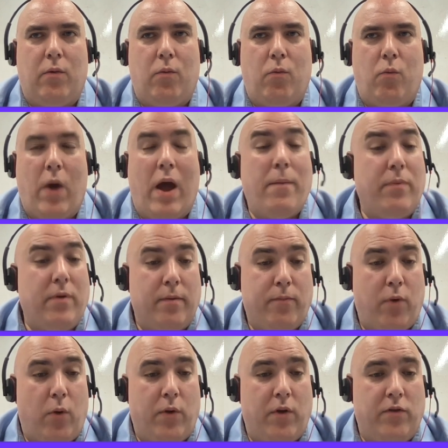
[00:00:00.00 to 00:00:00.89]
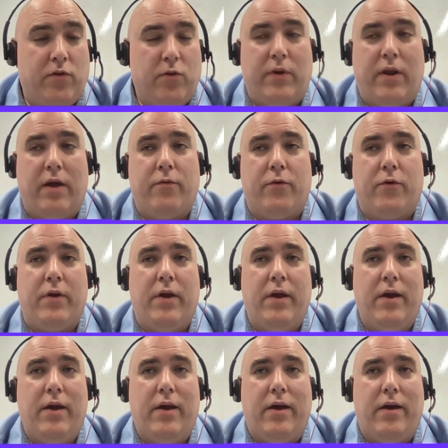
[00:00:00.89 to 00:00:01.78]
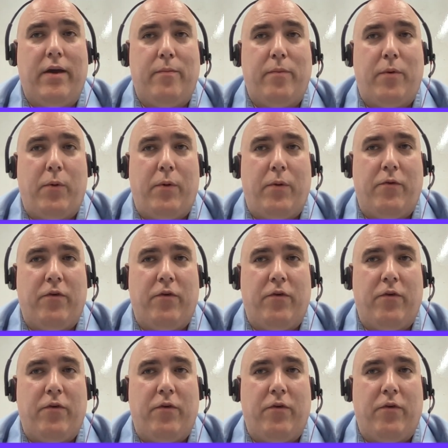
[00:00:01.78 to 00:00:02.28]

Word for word: web components or whatever, but we